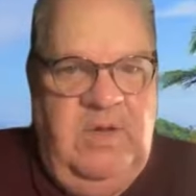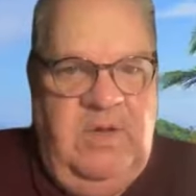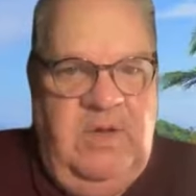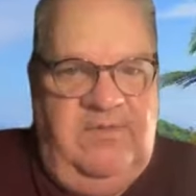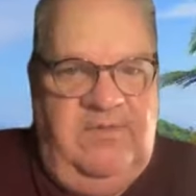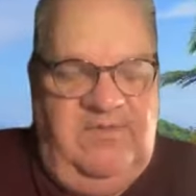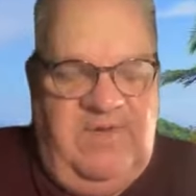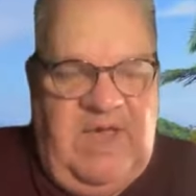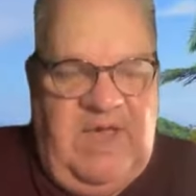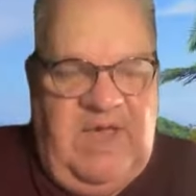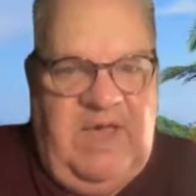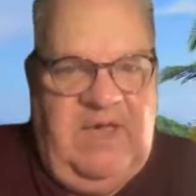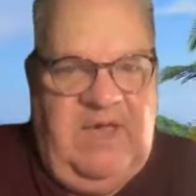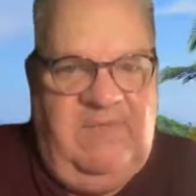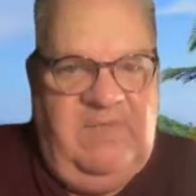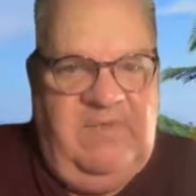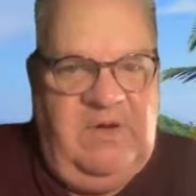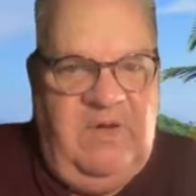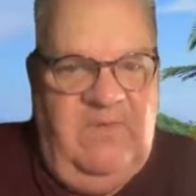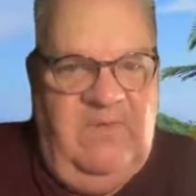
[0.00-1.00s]
start yeah.
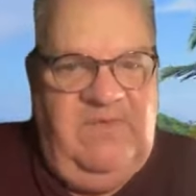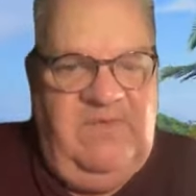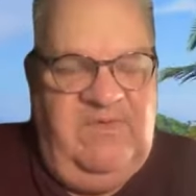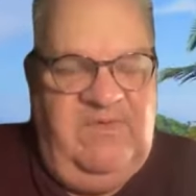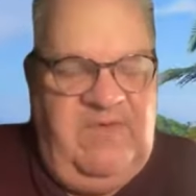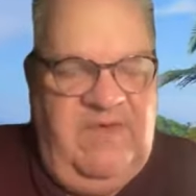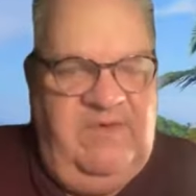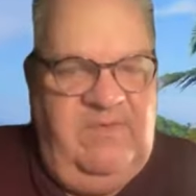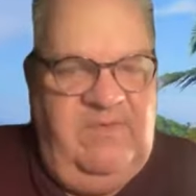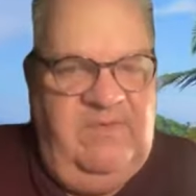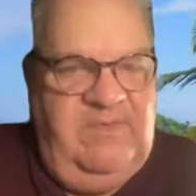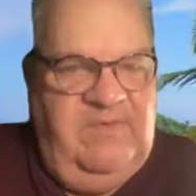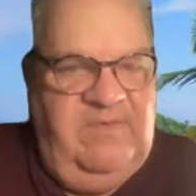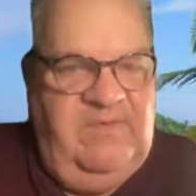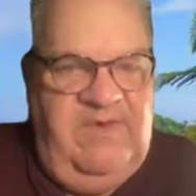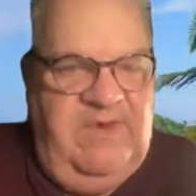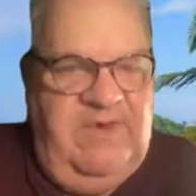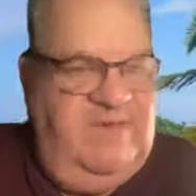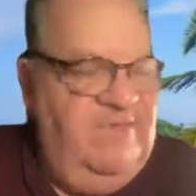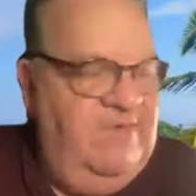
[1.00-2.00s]
having conversations with
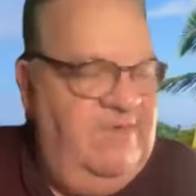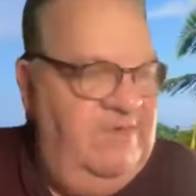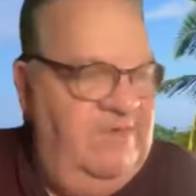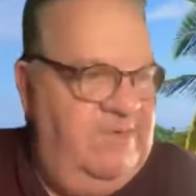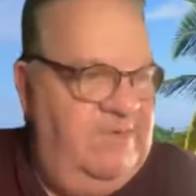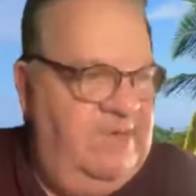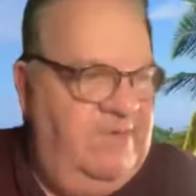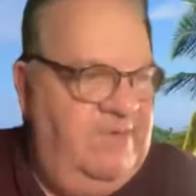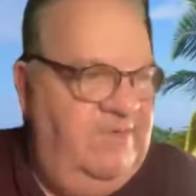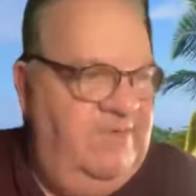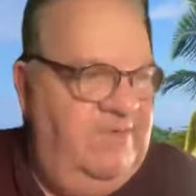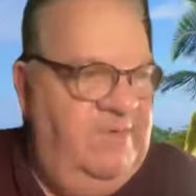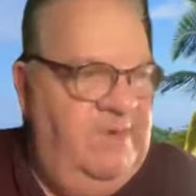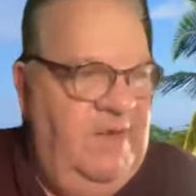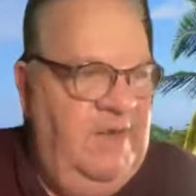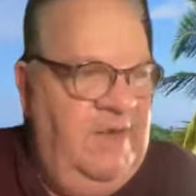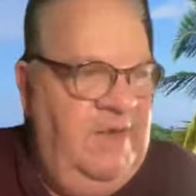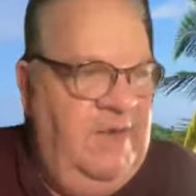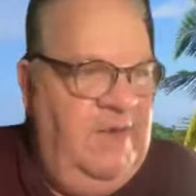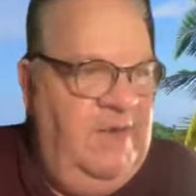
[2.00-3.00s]
Jesus, because
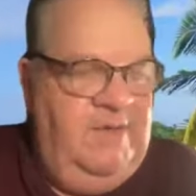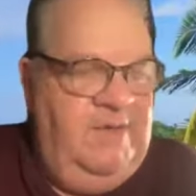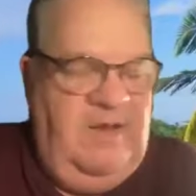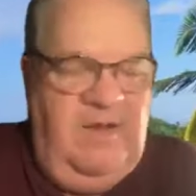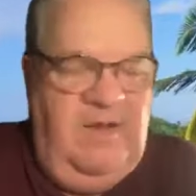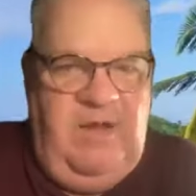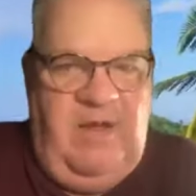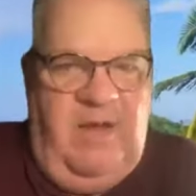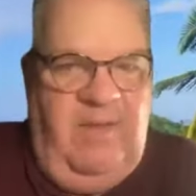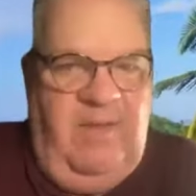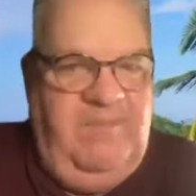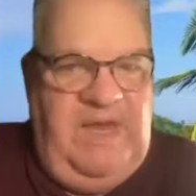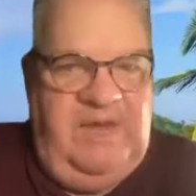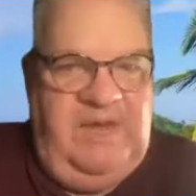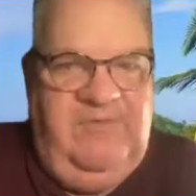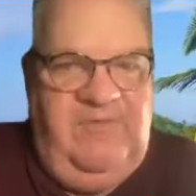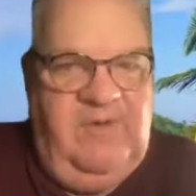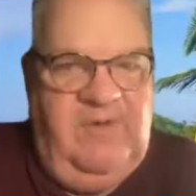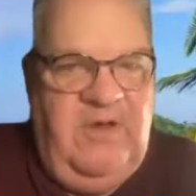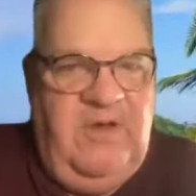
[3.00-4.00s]
I
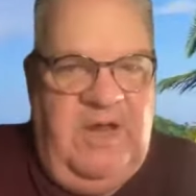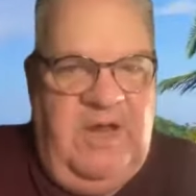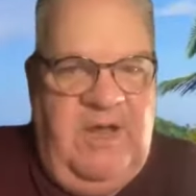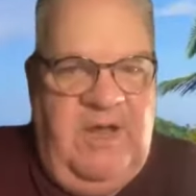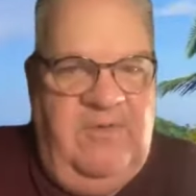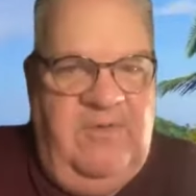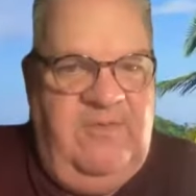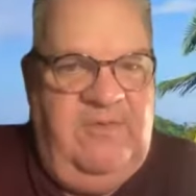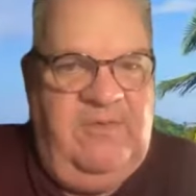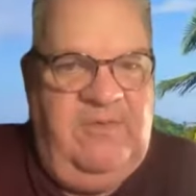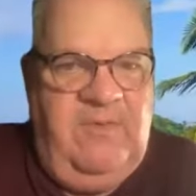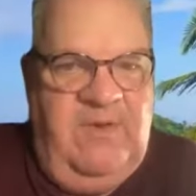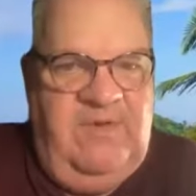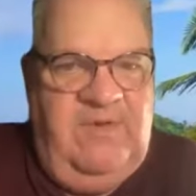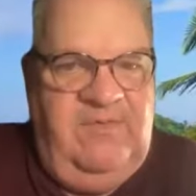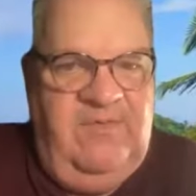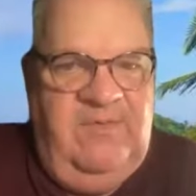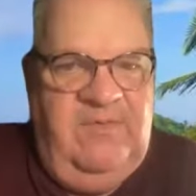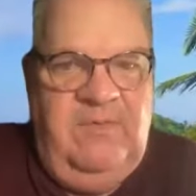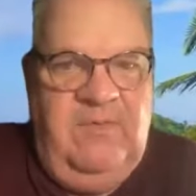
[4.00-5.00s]
bet you got 100
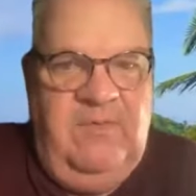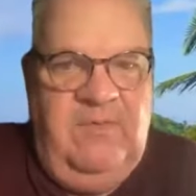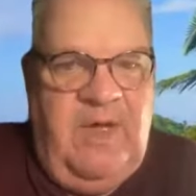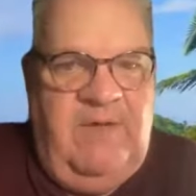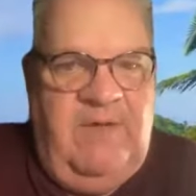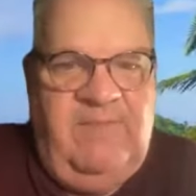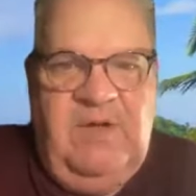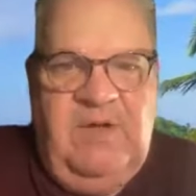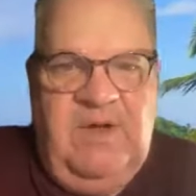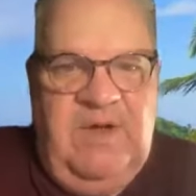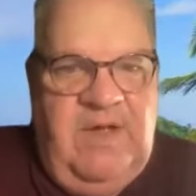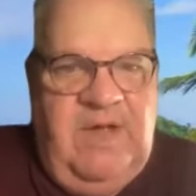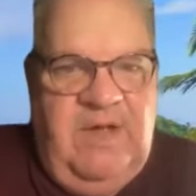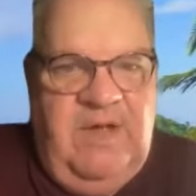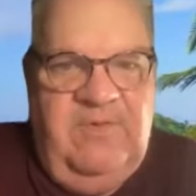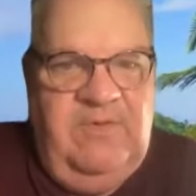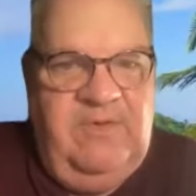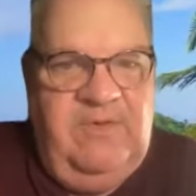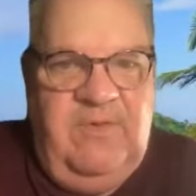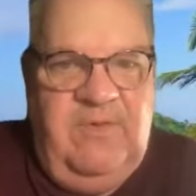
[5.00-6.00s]
questions. Well, I haven't got
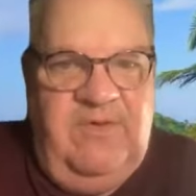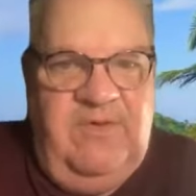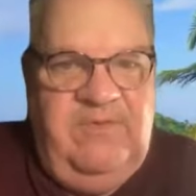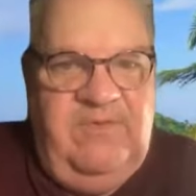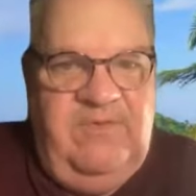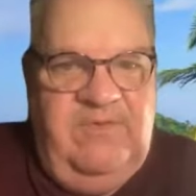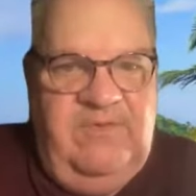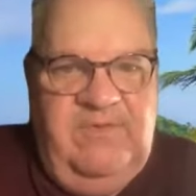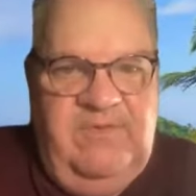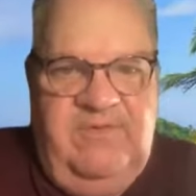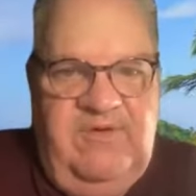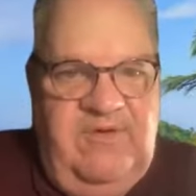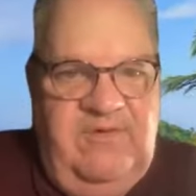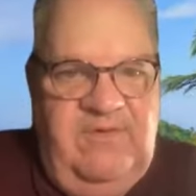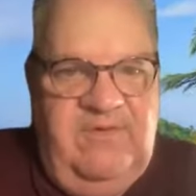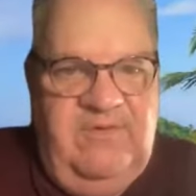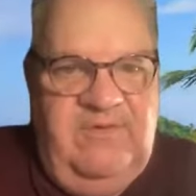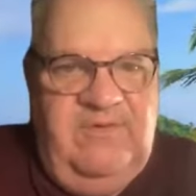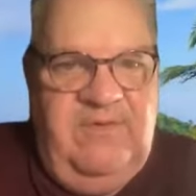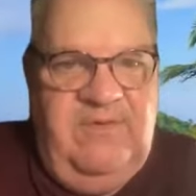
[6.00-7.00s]
100 questions for
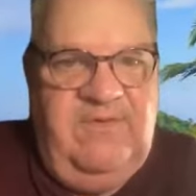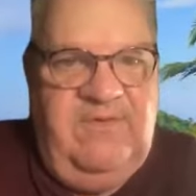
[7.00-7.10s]
Jesus, so I've